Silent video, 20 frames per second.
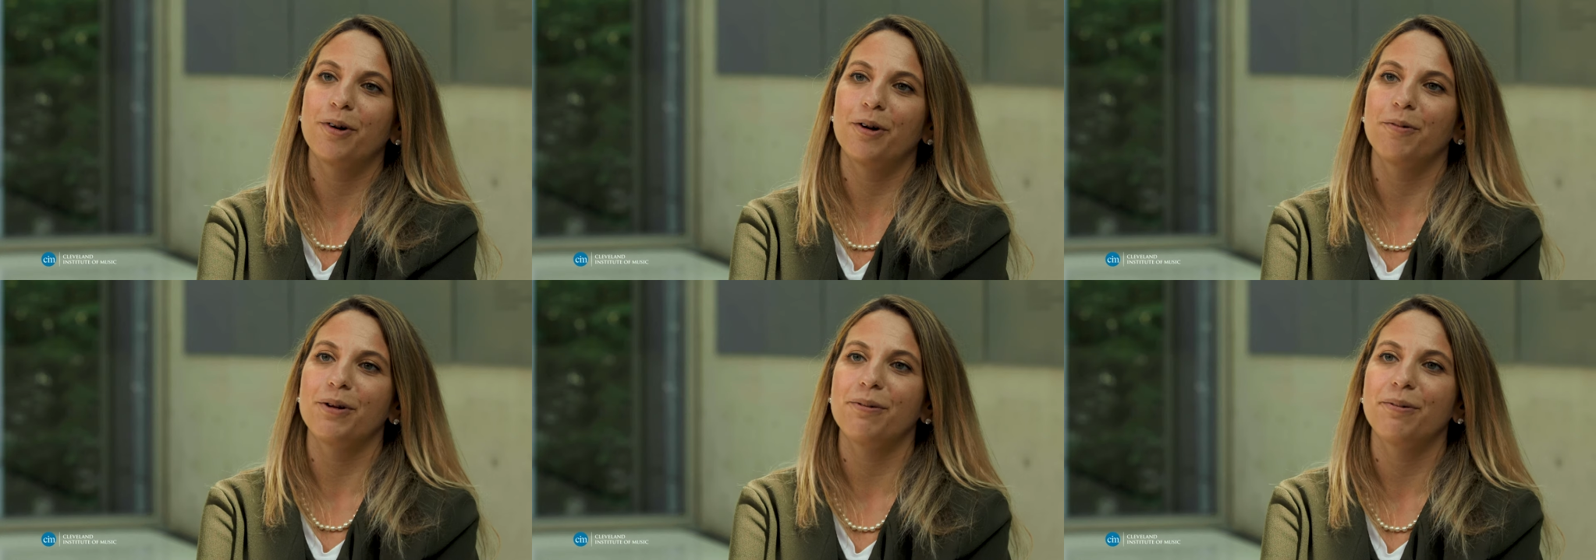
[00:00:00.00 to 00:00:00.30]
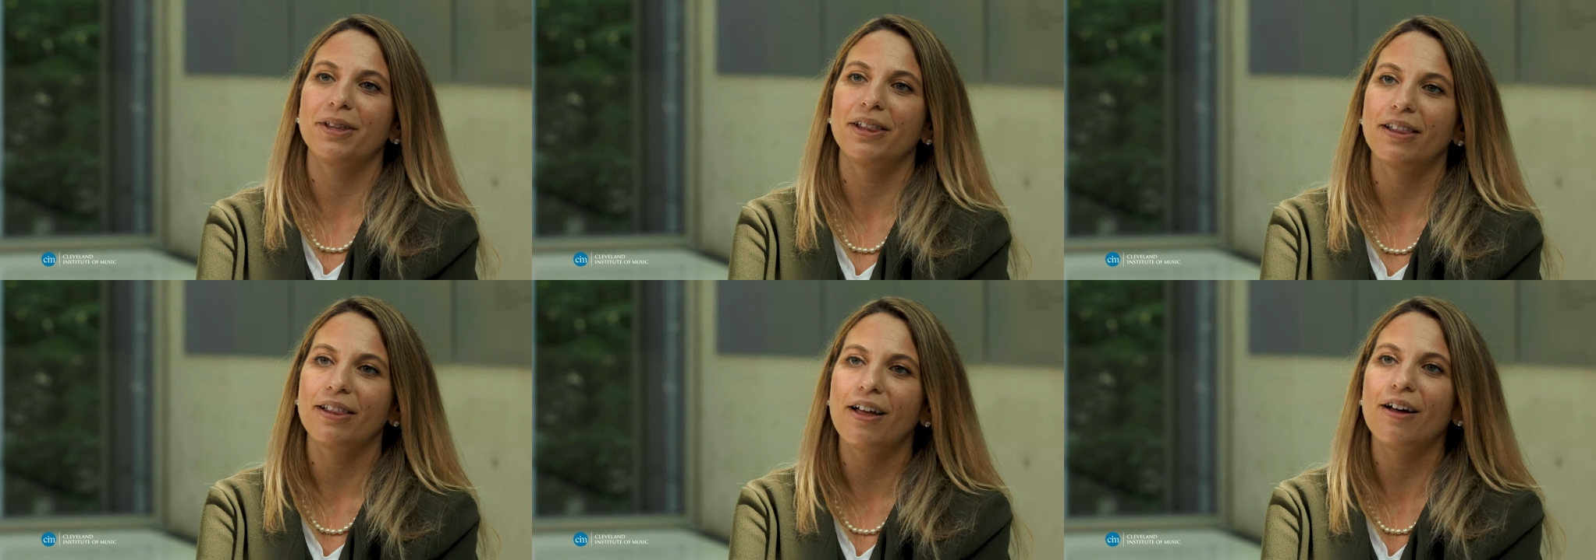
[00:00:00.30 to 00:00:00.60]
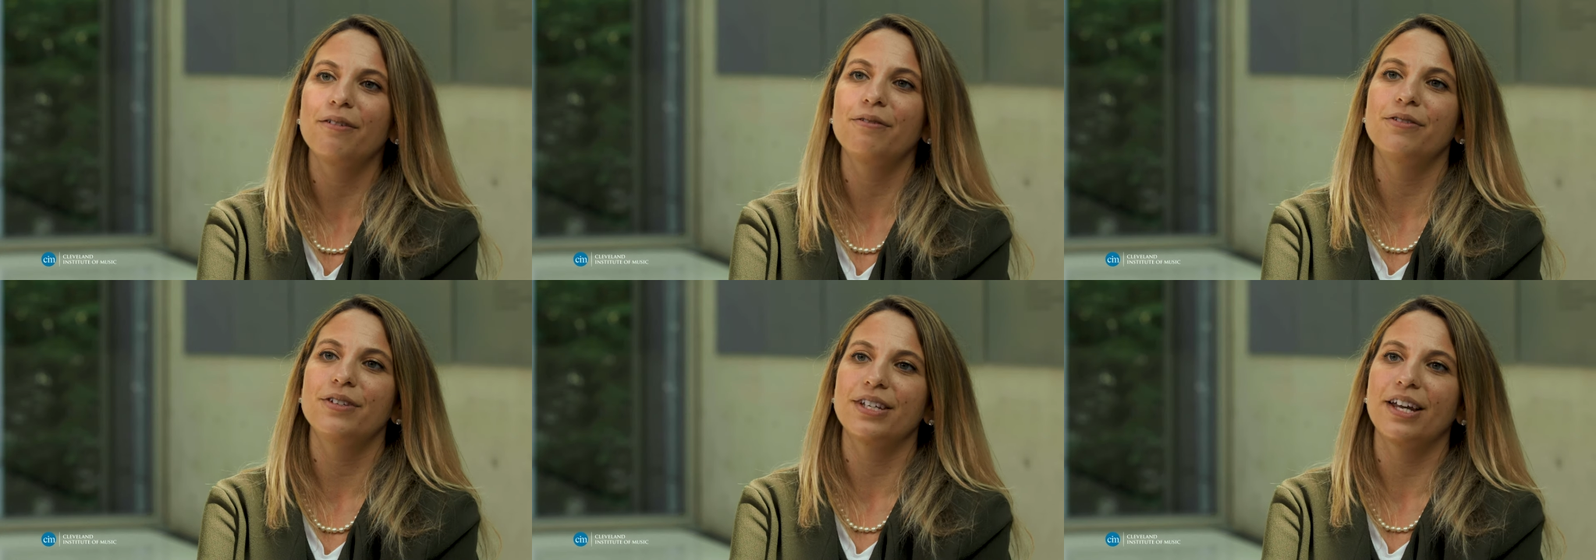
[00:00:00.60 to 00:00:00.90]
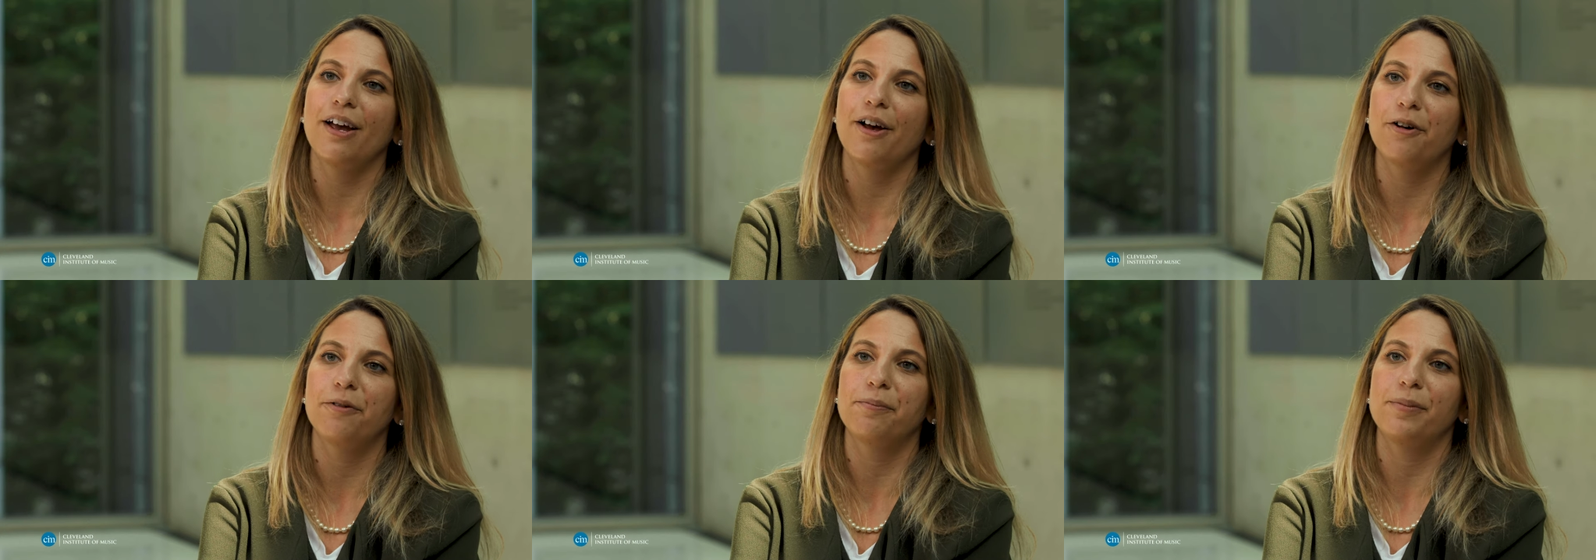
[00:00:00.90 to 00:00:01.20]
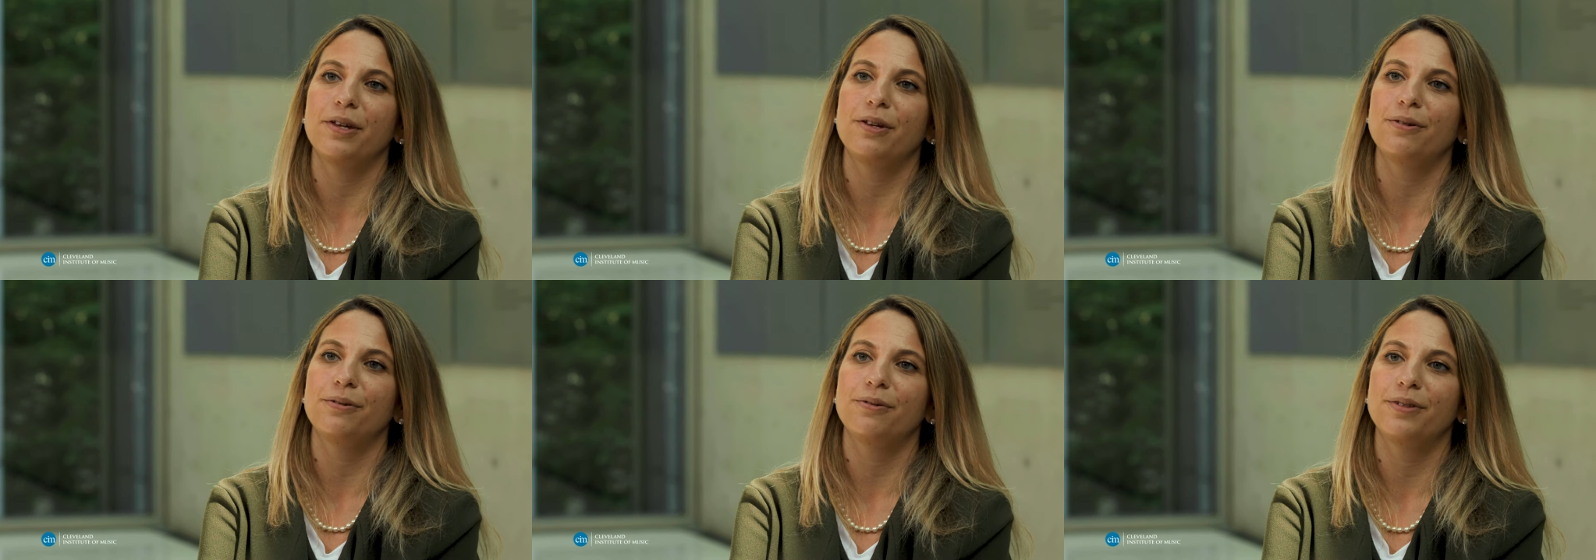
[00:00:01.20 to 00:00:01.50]
where we would love to
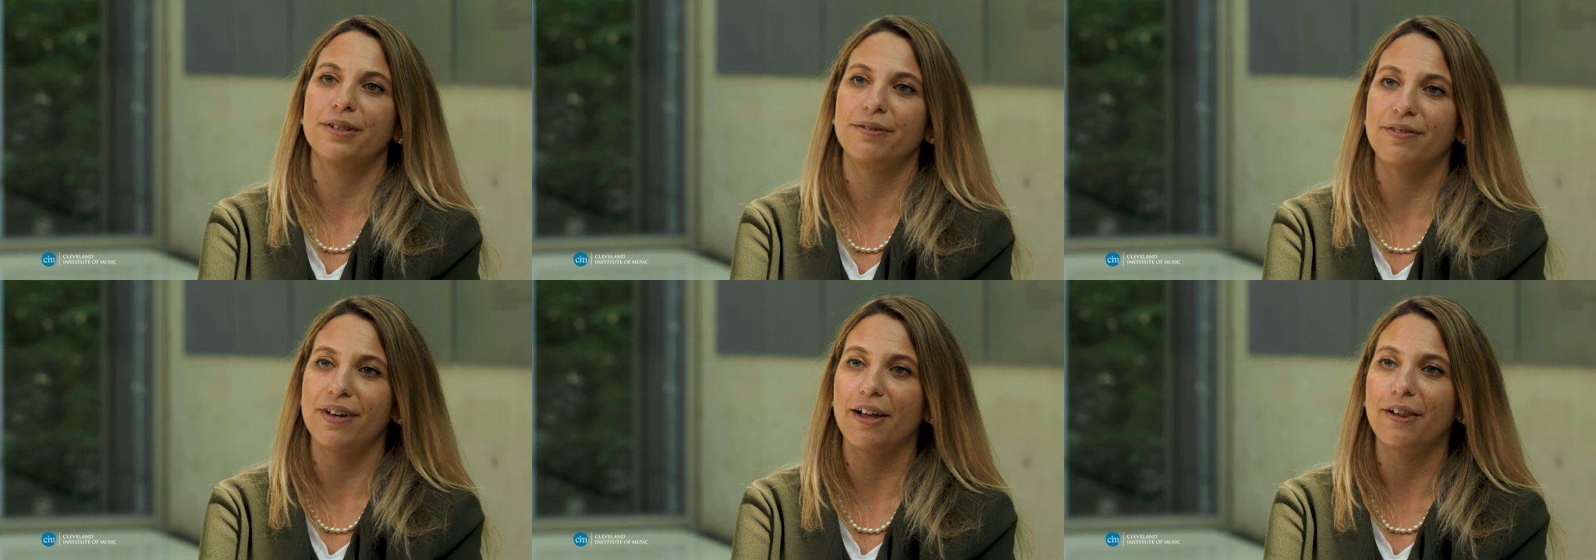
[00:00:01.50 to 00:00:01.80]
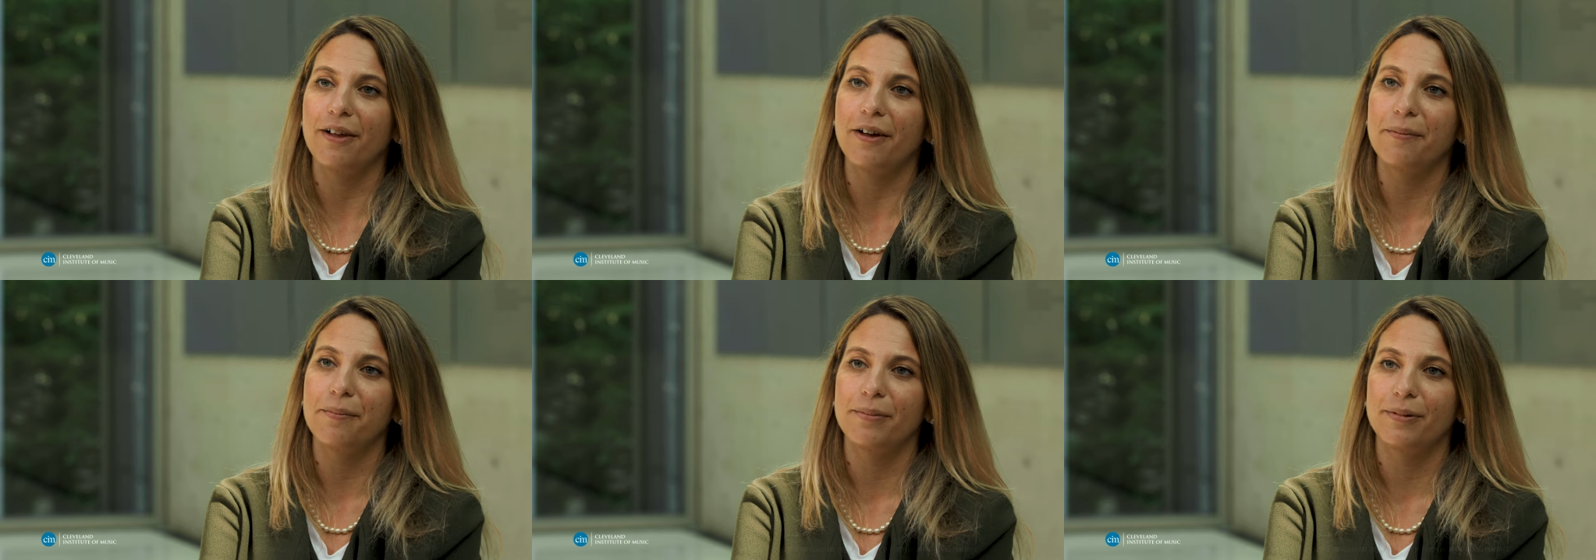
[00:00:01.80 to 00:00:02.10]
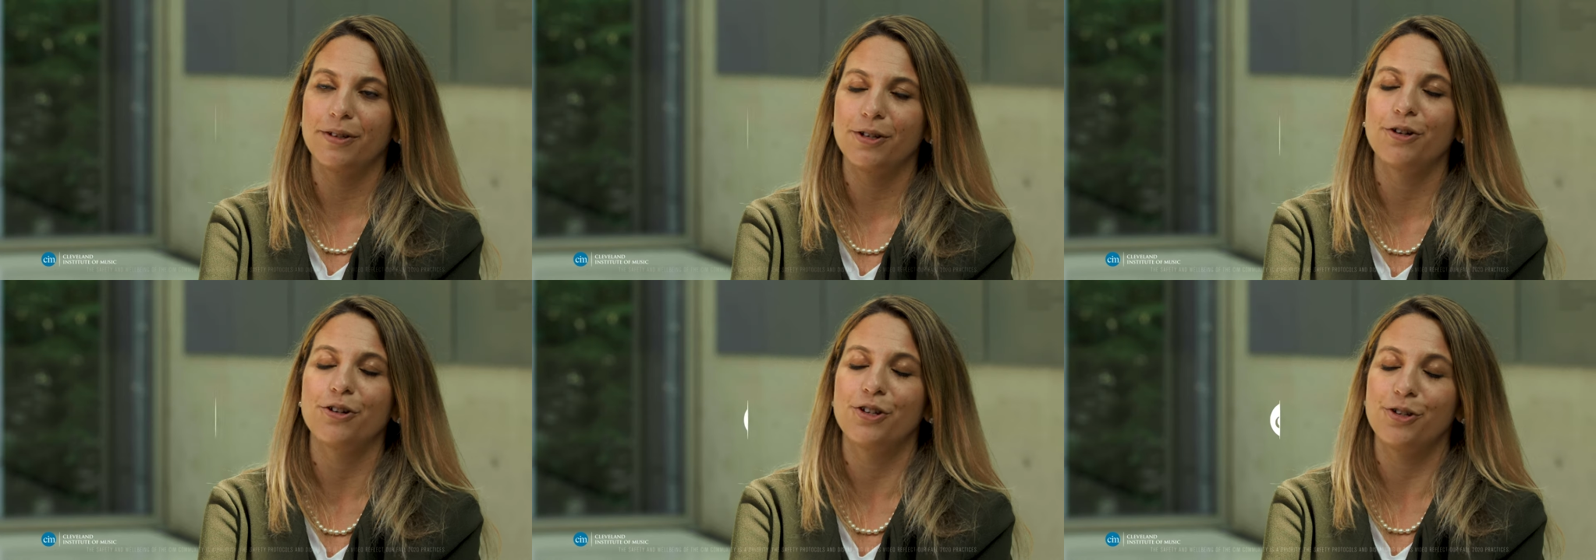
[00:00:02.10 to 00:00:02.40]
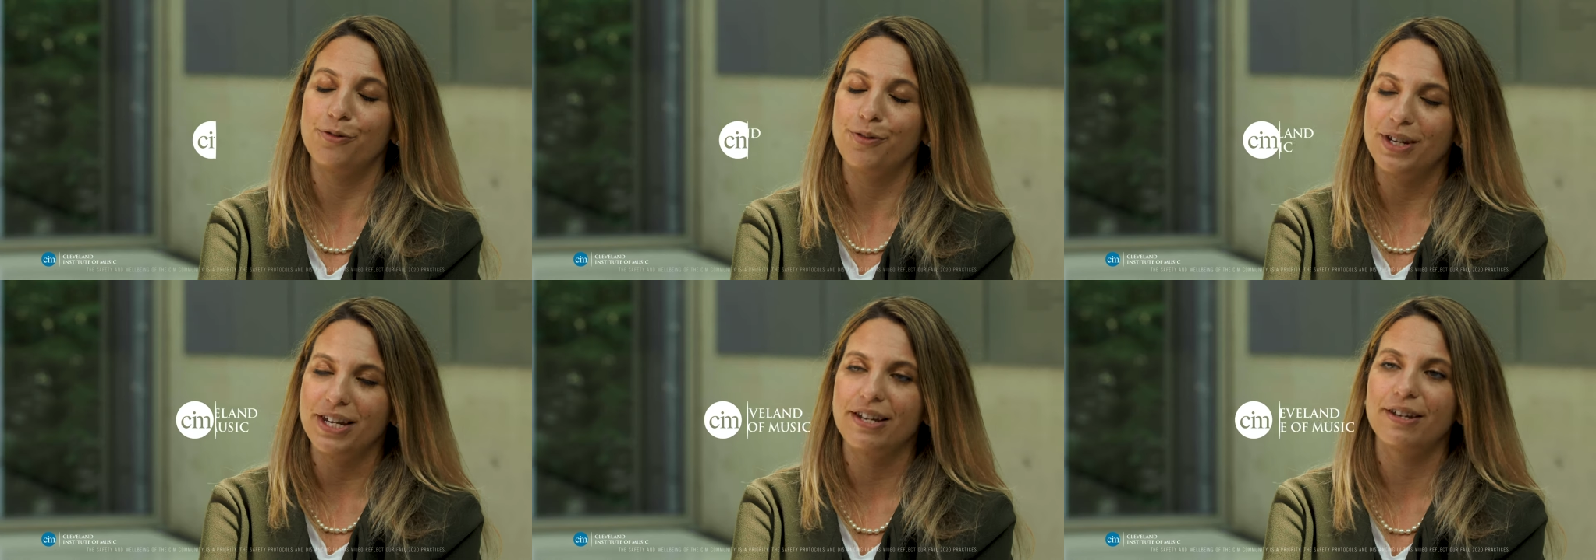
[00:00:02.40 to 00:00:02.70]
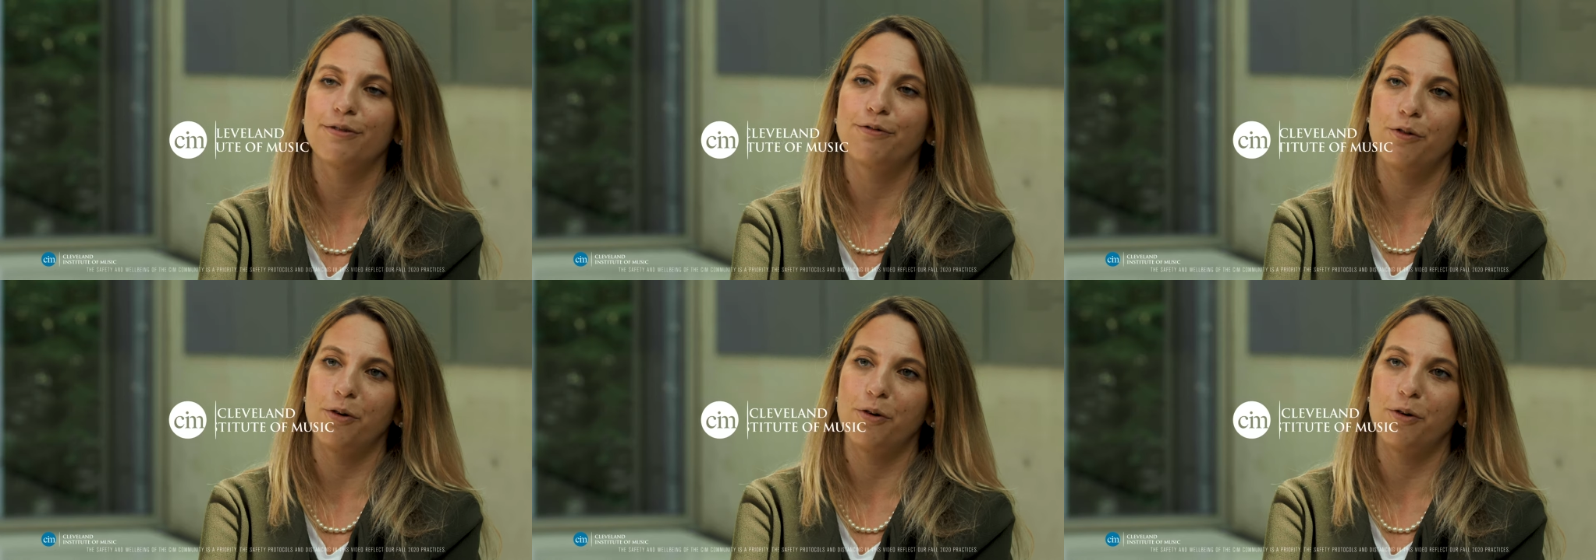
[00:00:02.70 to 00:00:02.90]
help you develop your unique